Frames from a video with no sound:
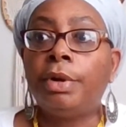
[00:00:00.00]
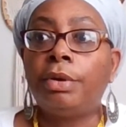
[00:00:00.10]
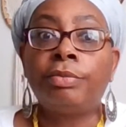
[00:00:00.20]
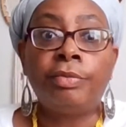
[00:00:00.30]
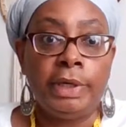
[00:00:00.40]

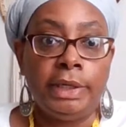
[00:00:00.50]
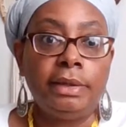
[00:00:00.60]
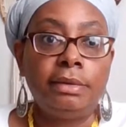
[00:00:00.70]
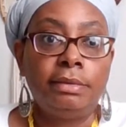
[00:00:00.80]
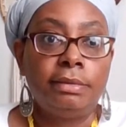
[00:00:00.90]

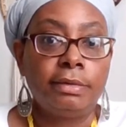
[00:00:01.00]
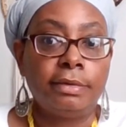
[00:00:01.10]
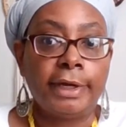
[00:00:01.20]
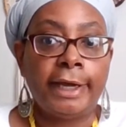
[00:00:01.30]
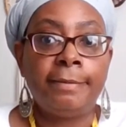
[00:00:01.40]
reading,
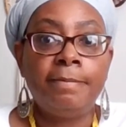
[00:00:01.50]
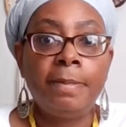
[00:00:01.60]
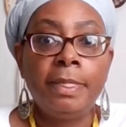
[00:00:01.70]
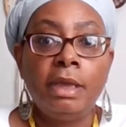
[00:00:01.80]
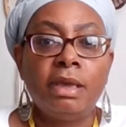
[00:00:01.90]
okay?
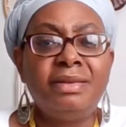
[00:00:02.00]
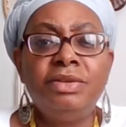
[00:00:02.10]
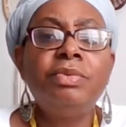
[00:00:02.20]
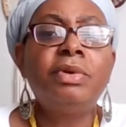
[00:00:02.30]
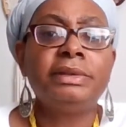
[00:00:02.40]
And
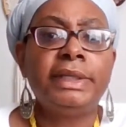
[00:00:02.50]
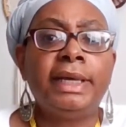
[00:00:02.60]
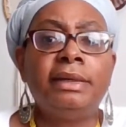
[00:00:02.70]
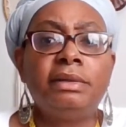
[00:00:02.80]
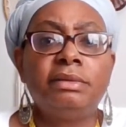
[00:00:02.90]
you want
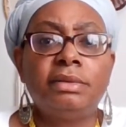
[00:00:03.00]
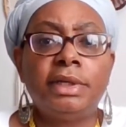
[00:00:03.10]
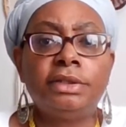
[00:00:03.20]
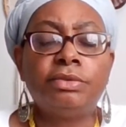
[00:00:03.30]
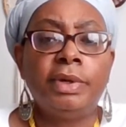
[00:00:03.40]
that
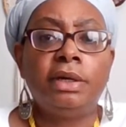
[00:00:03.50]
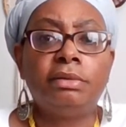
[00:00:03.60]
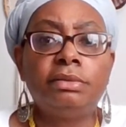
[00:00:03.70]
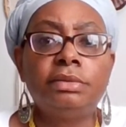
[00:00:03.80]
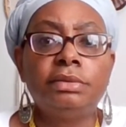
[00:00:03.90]
as
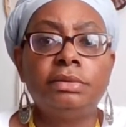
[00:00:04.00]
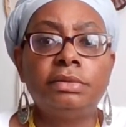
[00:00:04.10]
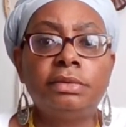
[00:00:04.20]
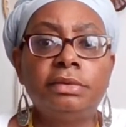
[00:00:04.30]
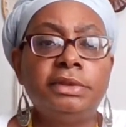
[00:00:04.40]
well.
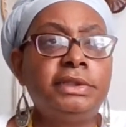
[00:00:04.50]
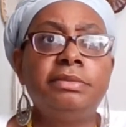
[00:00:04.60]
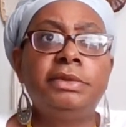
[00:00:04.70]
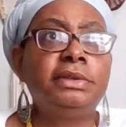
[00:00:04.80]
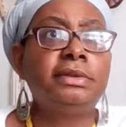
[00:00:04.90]

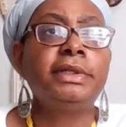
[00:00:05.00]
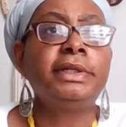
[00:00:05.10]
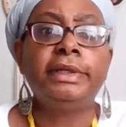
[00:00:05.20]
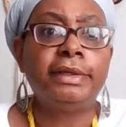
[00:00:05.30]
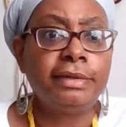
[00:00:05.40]
Similar,
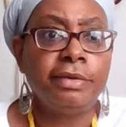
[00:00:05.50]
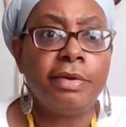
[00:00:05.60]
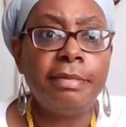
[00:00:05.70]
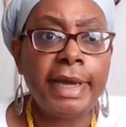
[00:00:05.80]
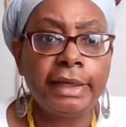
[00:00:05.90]
again,
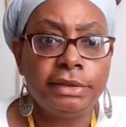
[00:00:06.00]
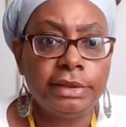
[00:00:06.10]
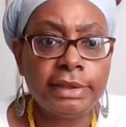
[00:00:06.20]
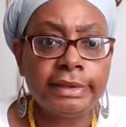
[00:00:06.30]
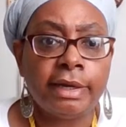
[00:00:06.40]
going back to
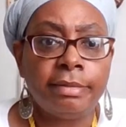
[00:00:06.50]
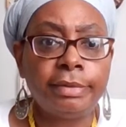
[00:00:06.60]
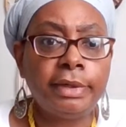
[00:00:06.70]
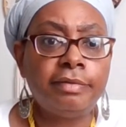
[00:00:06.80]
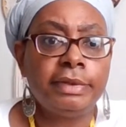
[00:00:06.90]
the
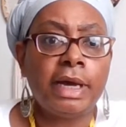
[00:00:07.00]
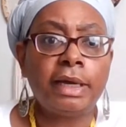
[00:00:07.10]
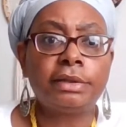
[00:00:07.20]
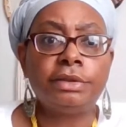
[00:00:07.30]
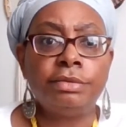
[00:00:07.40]
example of a
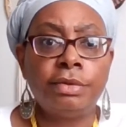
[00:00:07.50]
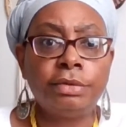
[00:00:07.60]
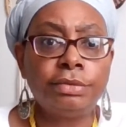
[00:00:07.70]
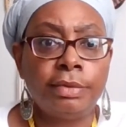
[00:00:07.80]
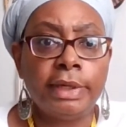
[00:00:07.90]
doctor, you go
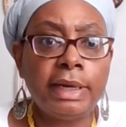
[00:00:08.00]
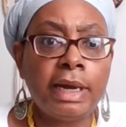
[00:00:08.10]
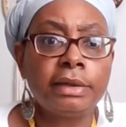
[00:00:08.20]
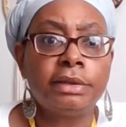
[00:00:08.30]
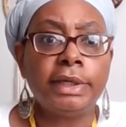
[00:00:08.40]
to one
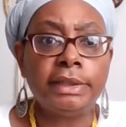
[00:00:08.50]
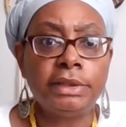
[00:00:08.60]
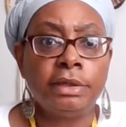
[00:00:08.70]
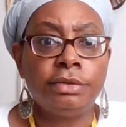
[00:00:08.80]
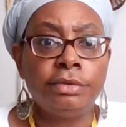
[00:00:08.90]
doctor, they
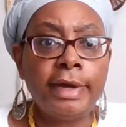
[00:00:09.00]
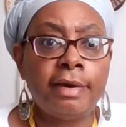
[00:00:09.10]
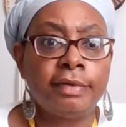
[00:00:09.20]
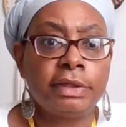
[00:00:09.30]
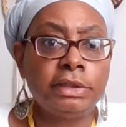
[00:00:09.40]
tell you
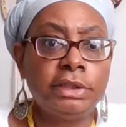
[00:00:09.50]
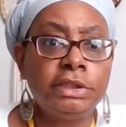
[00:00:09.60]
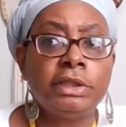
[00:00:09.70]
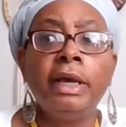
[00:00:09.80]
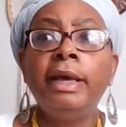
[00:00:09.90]
have a
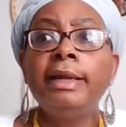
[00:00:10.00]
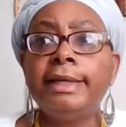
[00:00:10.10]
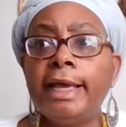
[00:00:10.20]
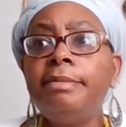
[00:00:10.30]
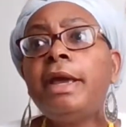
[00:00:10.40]
condition,
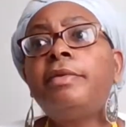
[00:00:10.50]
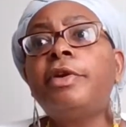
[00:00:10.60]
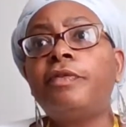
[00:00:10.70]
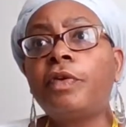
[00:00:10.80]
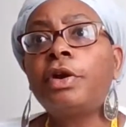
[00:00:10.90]
they may
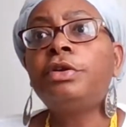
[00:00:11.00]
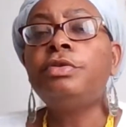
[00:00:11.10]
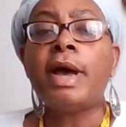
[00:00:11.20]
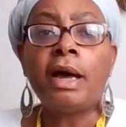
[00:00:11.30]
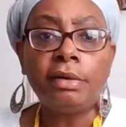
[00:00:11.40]
refer
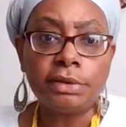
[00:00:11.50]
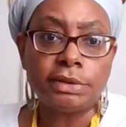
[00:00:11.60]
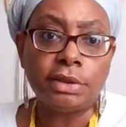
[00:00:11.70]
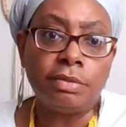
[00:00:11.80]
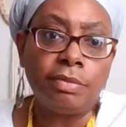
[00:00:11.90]
you out
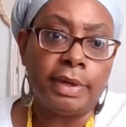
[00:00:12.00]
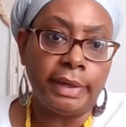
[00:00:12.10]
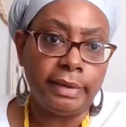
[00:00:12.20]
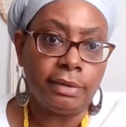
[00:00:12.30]
to someone